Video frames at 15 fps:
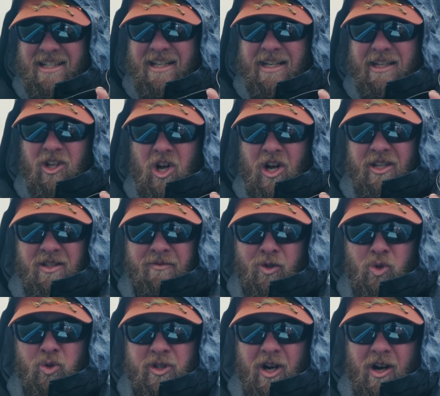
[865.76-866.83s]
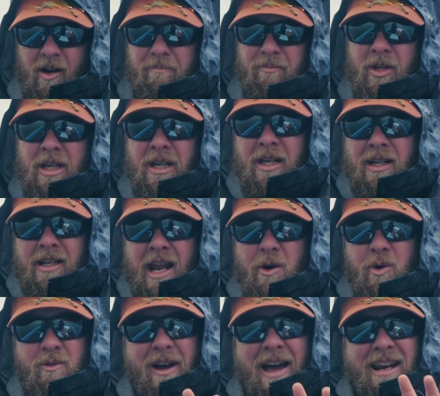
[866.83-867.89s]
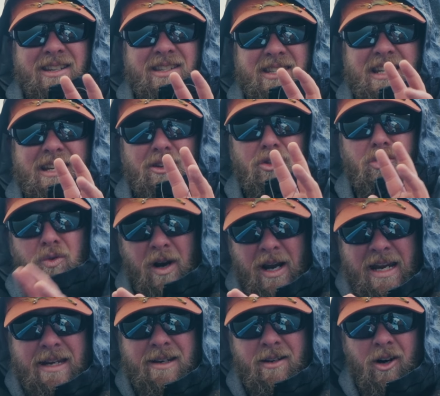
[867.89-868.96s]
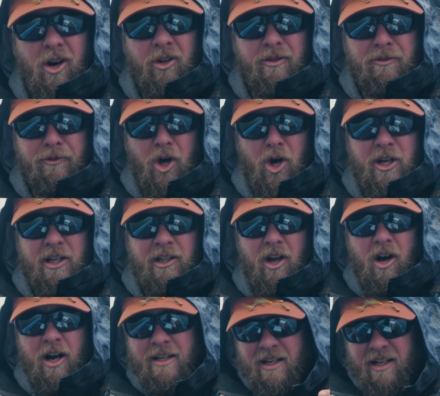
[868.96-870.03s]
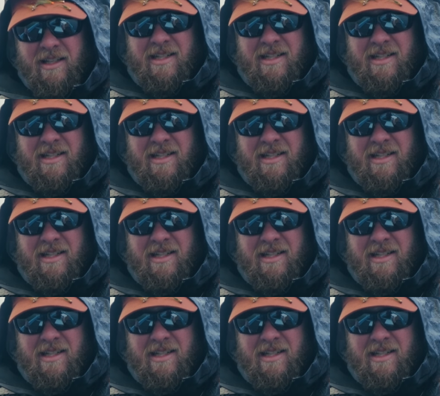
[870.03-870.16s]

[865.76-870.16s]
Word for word: sinking lines of all time. Now we've had a sink three on the floating line in a